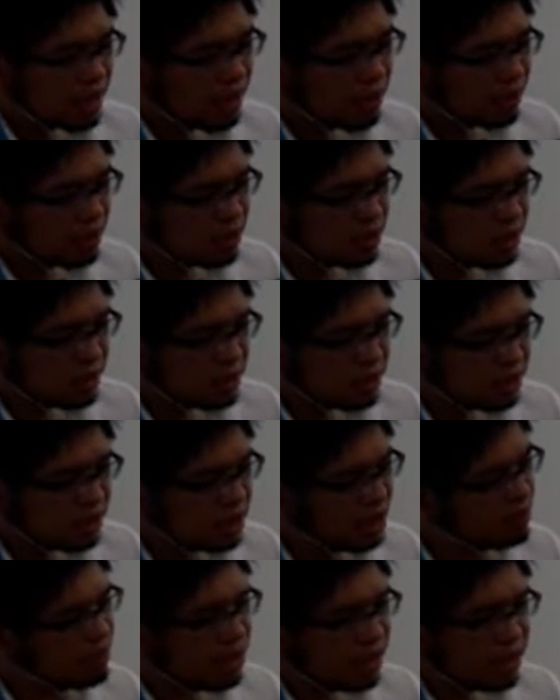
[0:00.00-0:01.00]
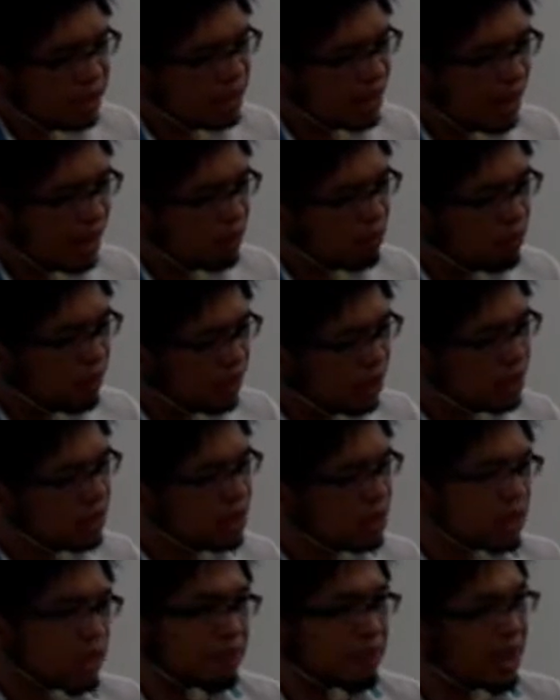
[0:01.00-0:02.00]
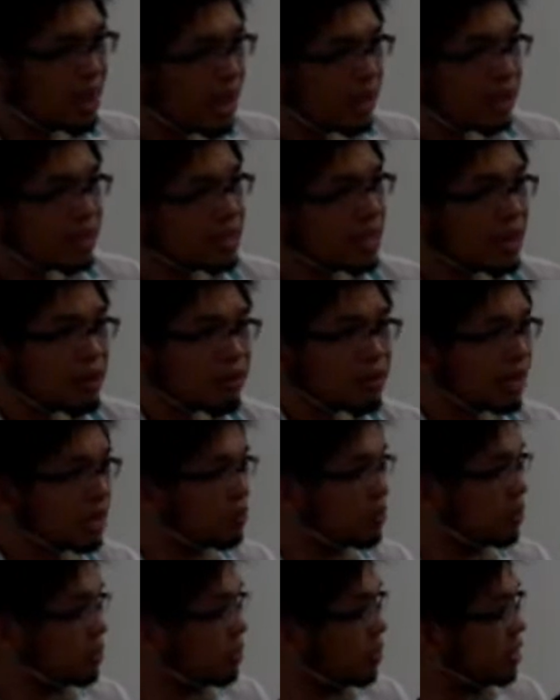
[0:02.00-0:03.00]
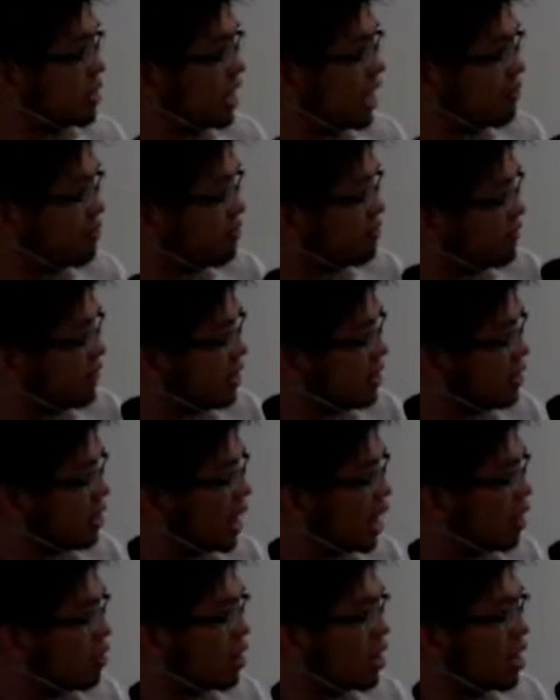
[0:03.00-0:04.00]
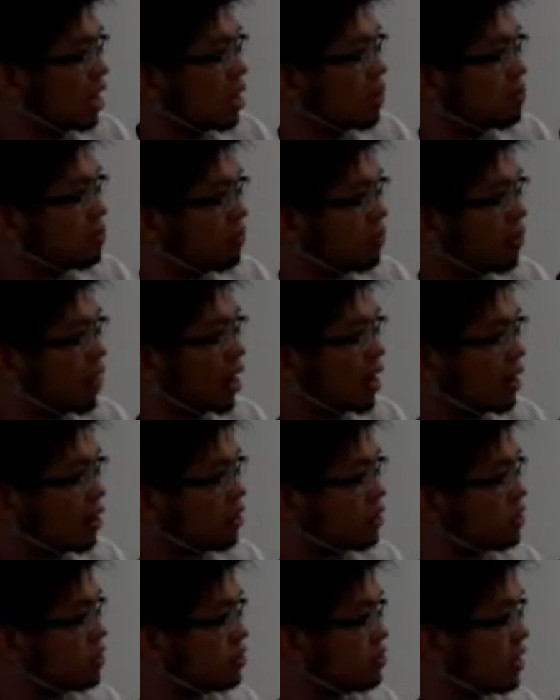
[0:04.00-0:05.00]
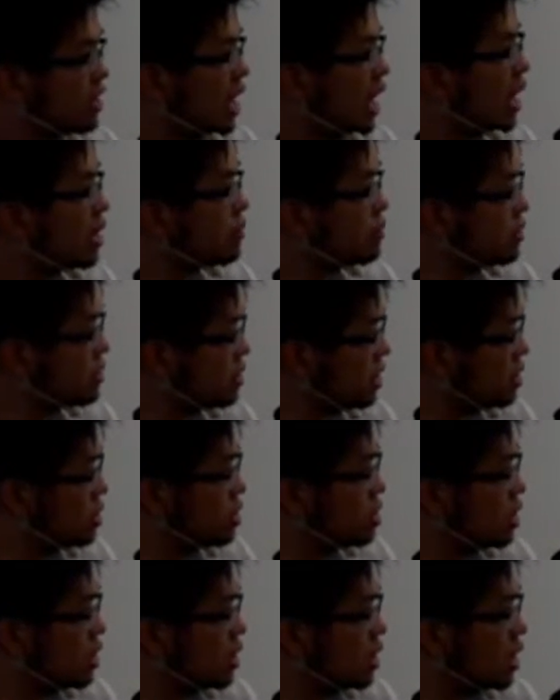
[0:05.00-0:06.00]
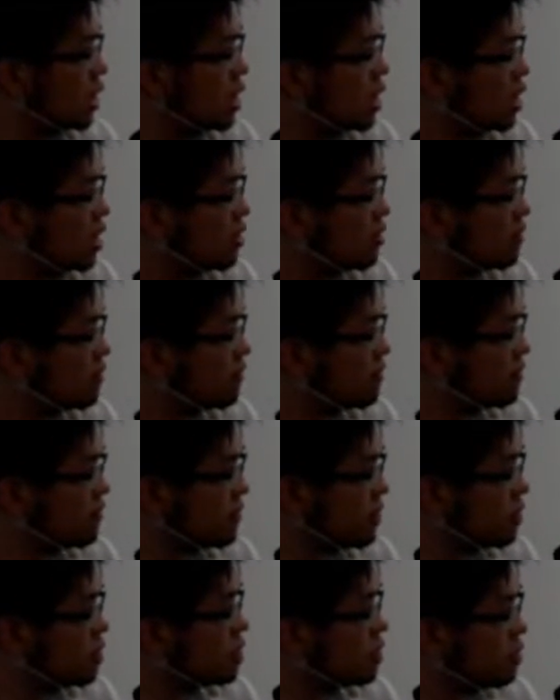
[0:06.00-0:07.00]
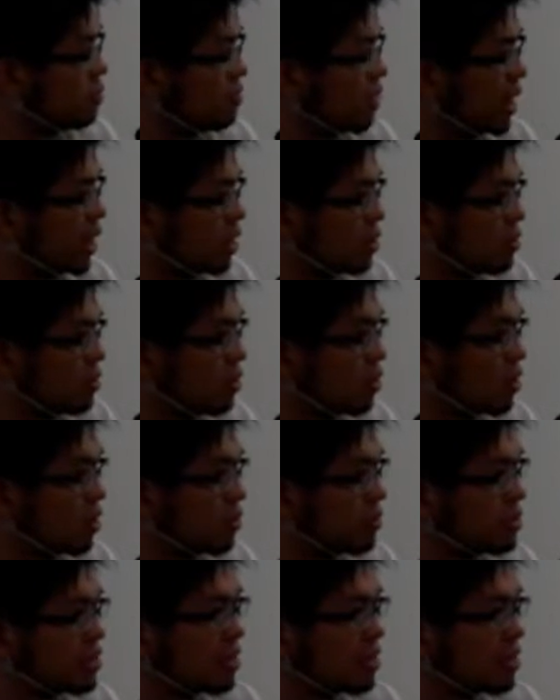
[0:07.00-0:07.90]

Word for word: that was something that we, to be honest, I don't think we really ever figured out prior to the acquisition of YouTube by Google.